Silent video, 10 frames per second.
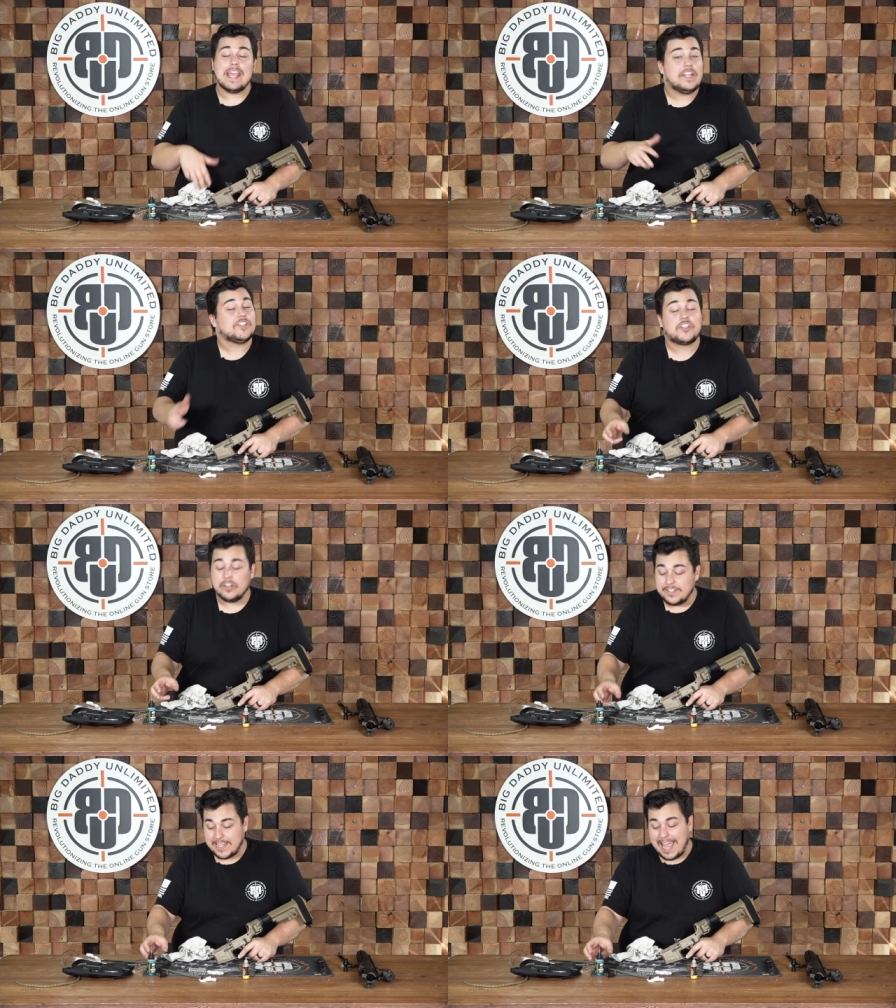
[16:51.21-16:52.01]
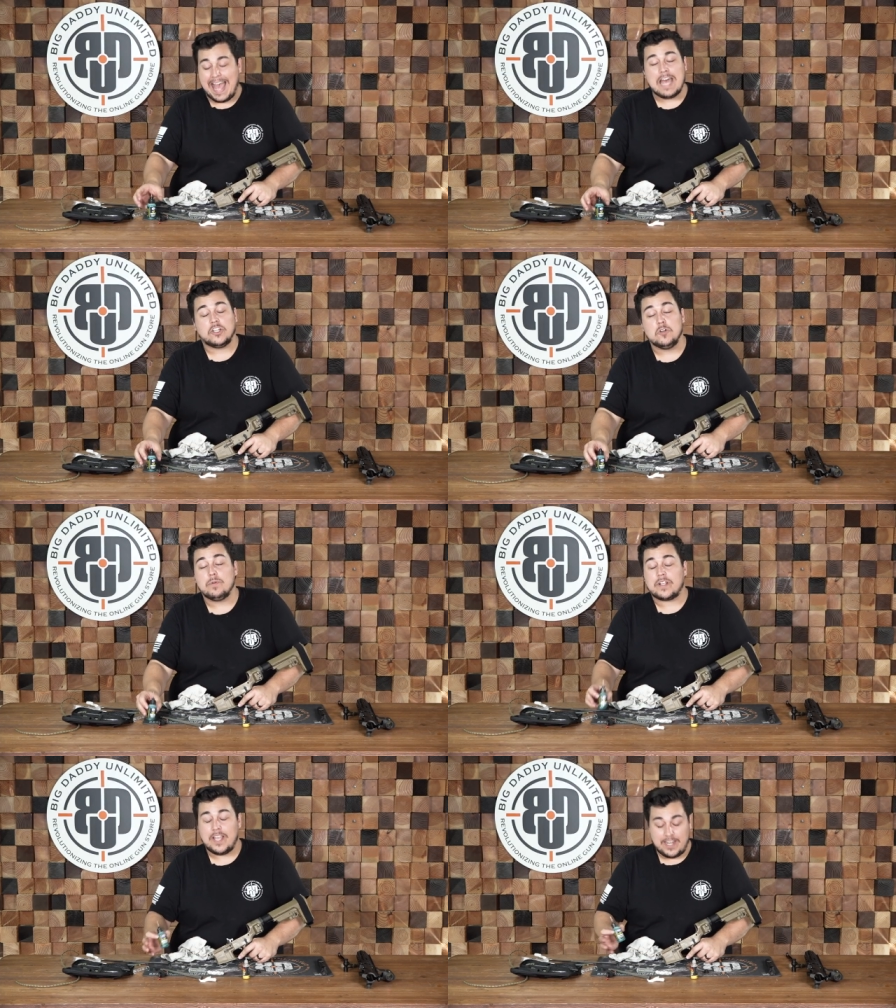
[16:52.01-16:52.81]
It is good to add
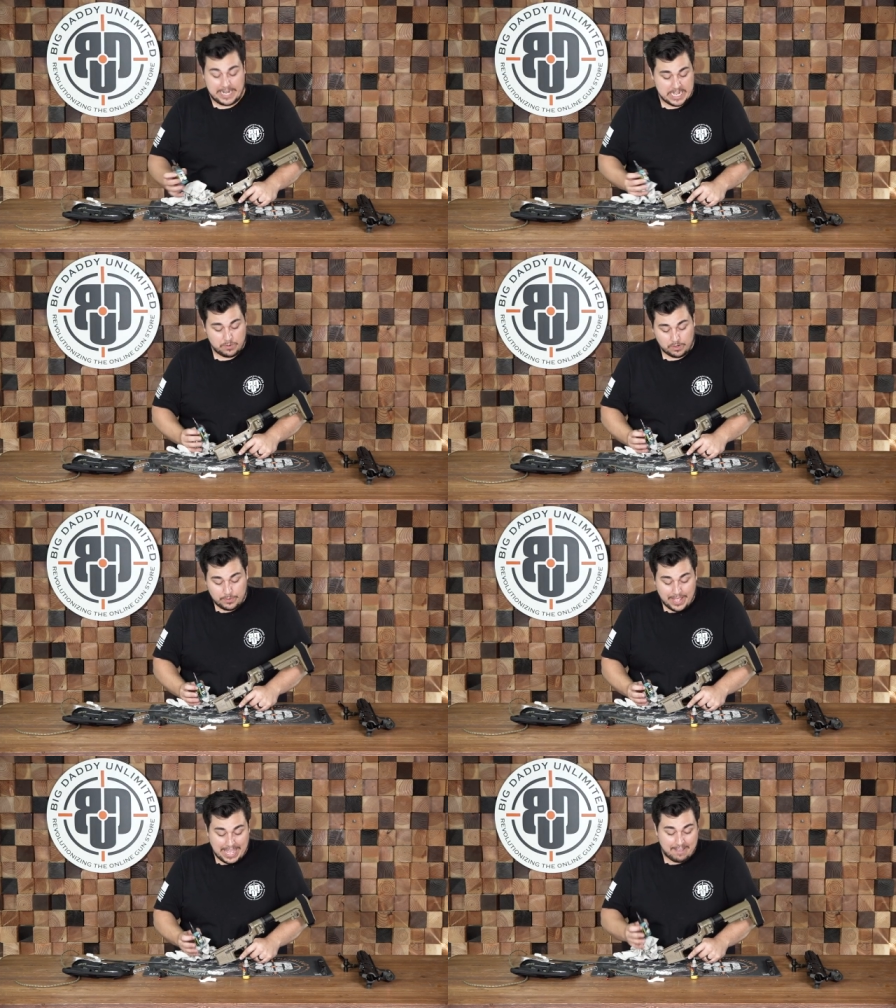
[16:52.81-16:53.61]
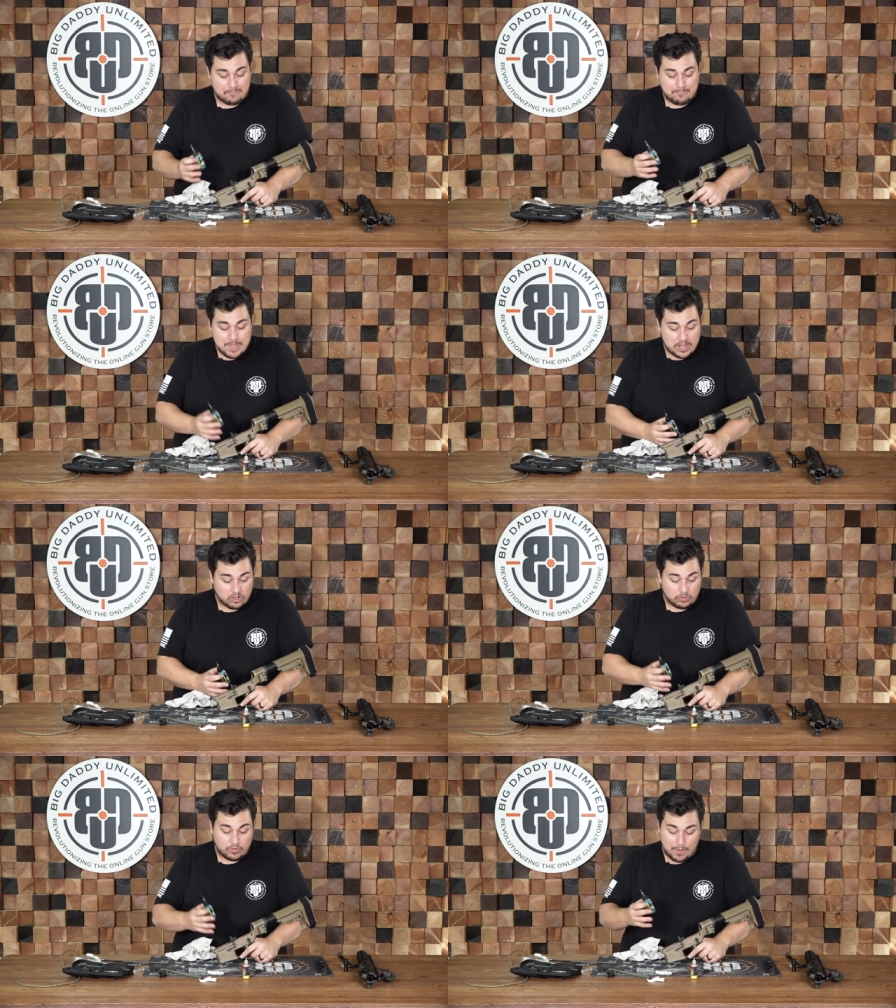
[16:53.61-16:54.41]
lubricant anywhere you have
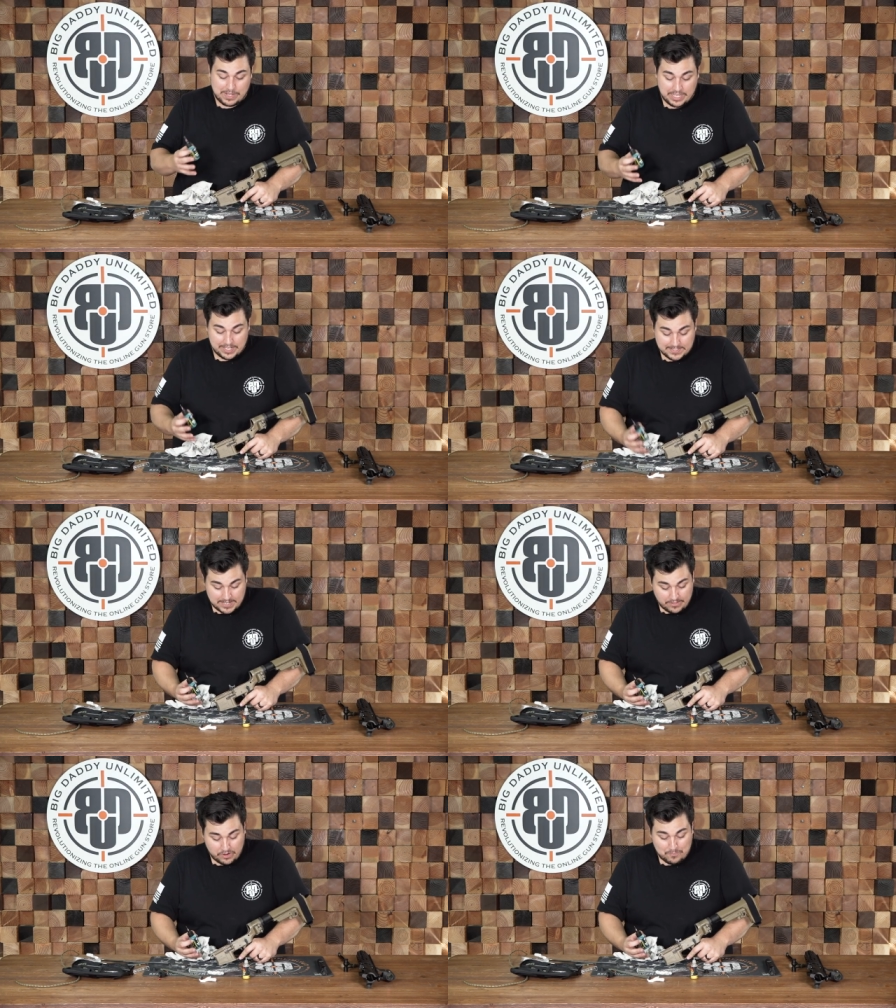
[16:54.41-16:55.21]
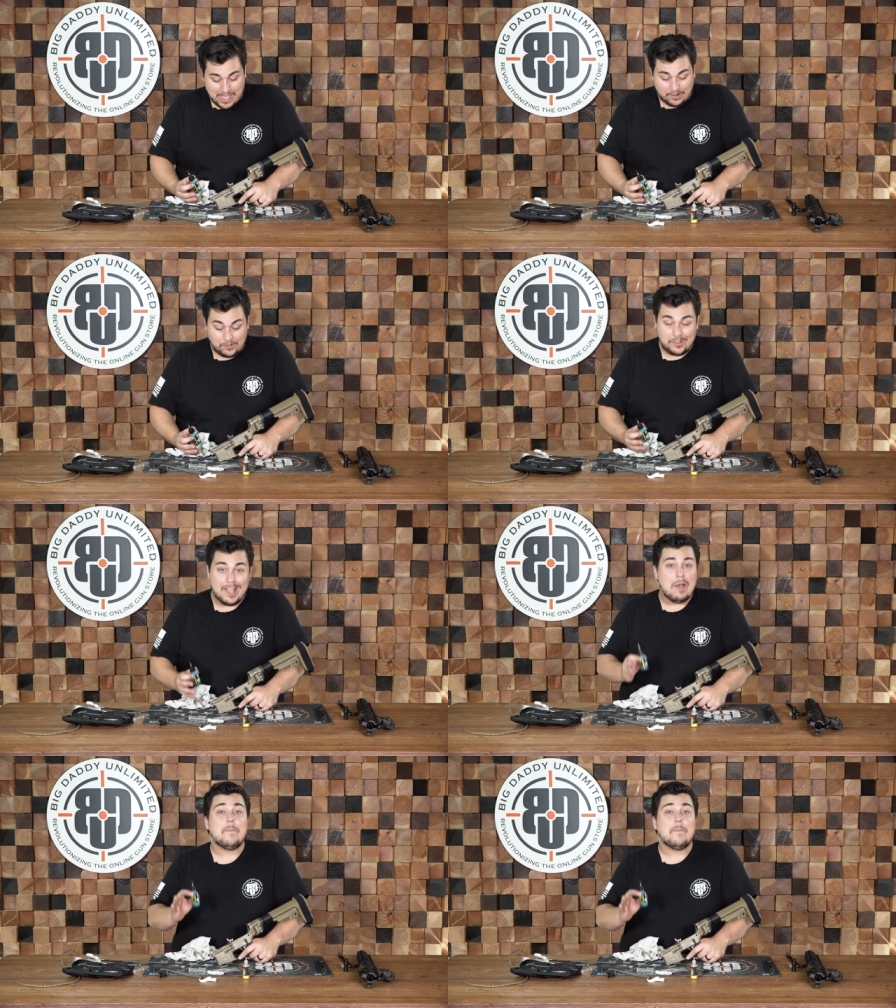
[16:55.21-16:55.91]
metal rubbing against other metal,